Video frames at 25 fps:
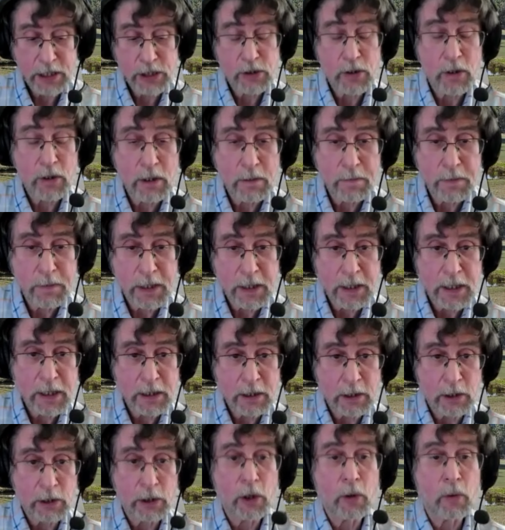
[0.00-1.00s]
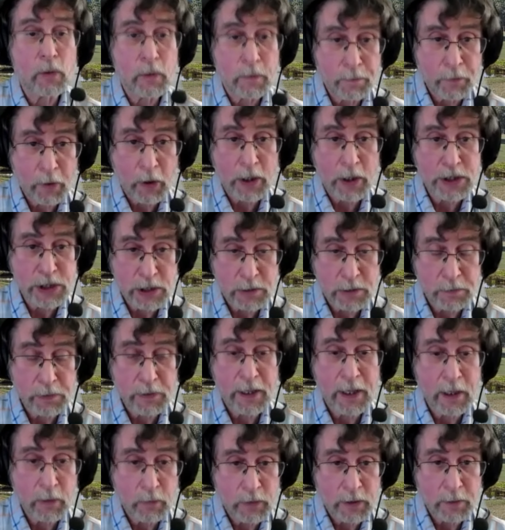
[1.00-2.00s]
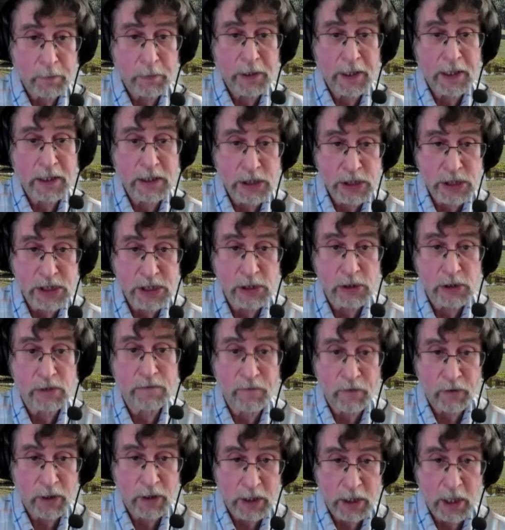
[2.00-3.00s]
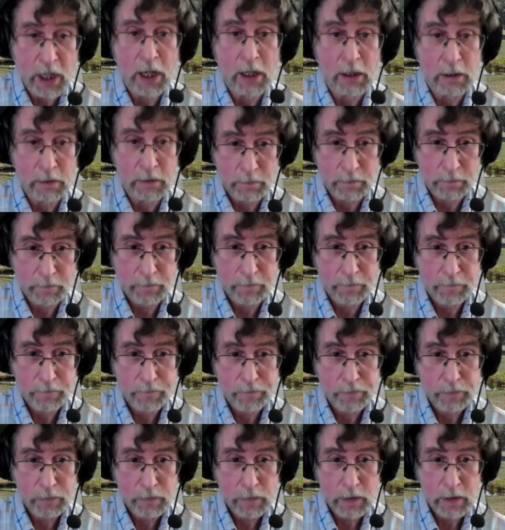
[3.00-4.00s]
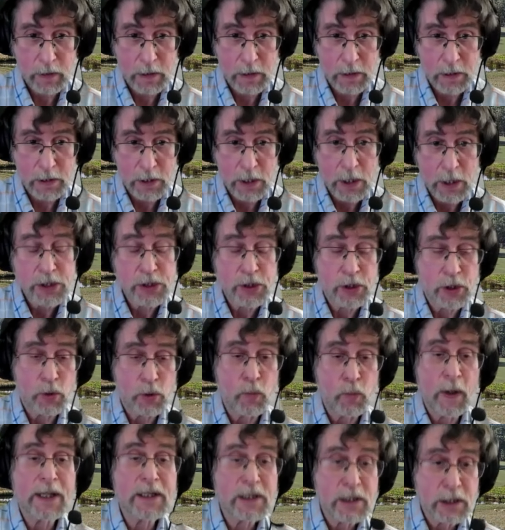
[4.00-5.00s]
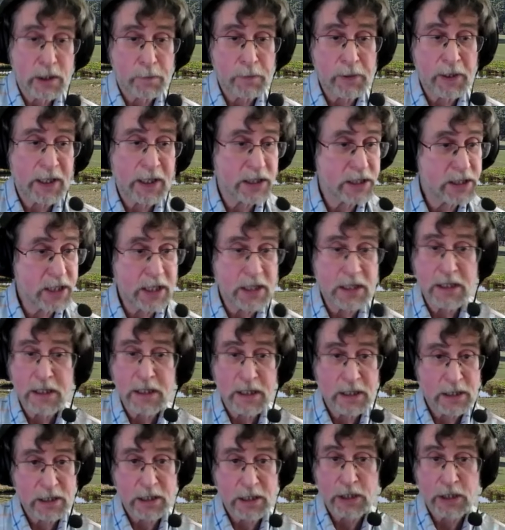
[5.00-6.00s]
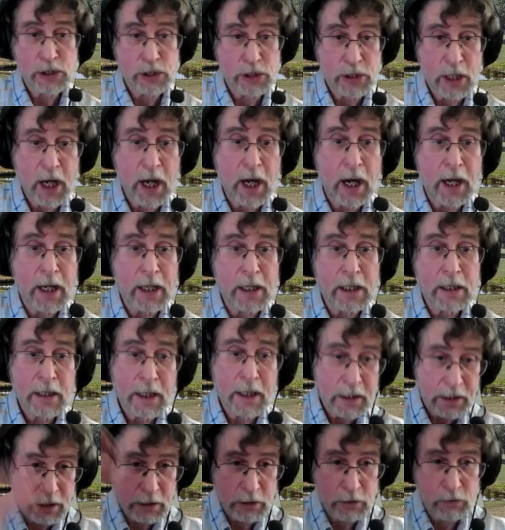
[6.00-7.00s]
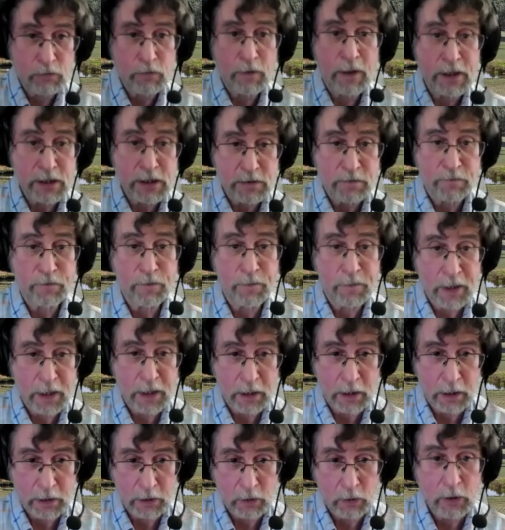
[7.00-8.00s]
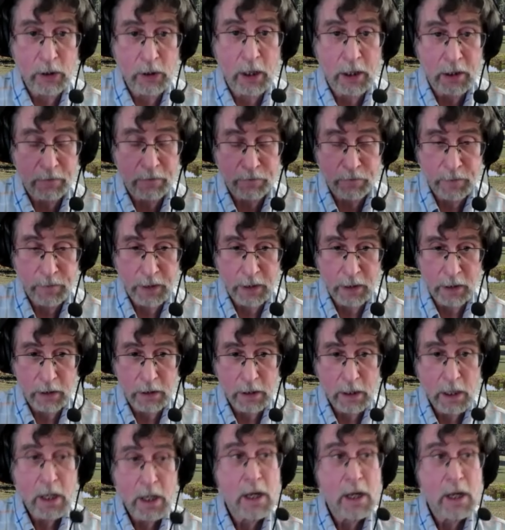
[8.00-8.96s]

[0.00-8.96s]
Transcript: it's going to be in the lower parts of the plant when the plant is still very young. So you wait till the plant's 18 inches high and then graze it from then on, or cut it from then on.